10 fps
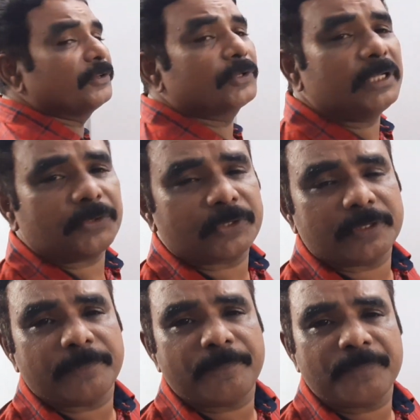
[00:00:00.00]
is
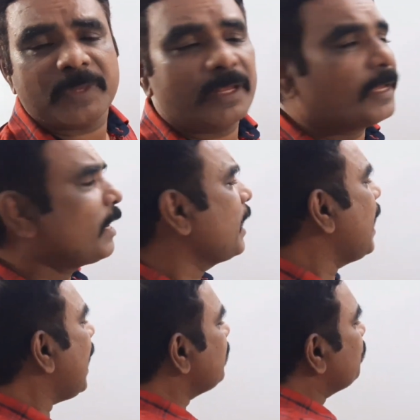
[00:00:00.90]
this.
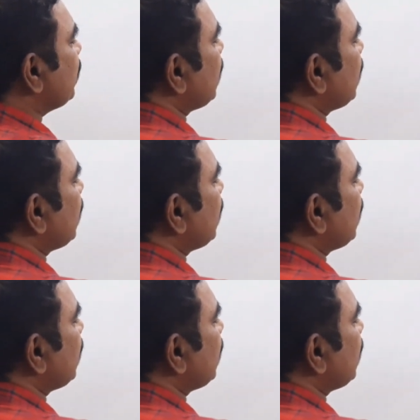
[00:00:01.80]
And we